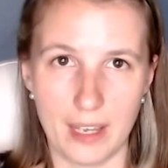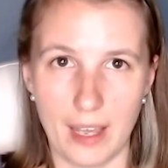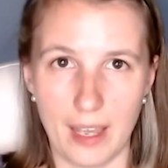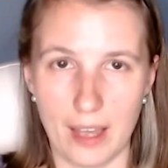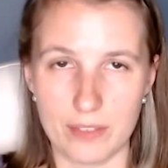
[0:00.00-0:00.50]

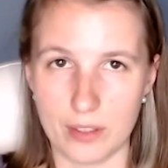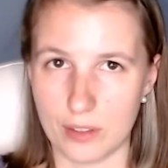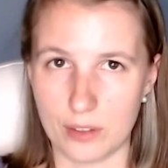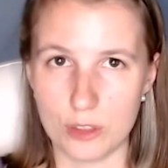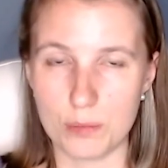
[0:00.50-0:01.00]
I have a
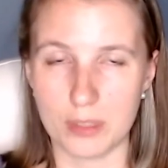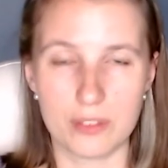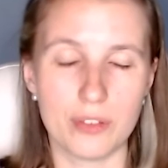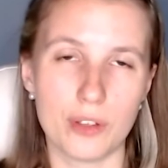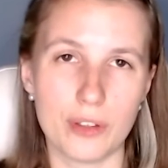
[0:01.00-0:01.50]
good
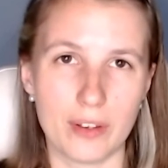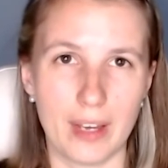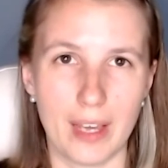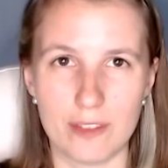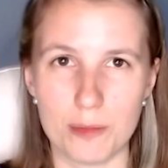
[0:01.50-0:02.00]
portfolio.
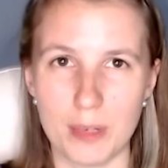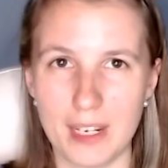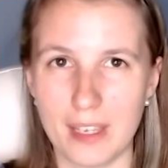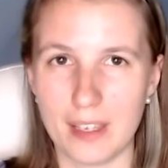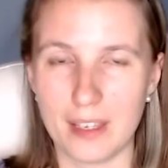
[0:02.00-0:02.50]
I have
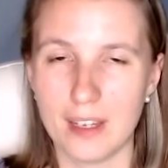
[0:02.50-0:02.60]
many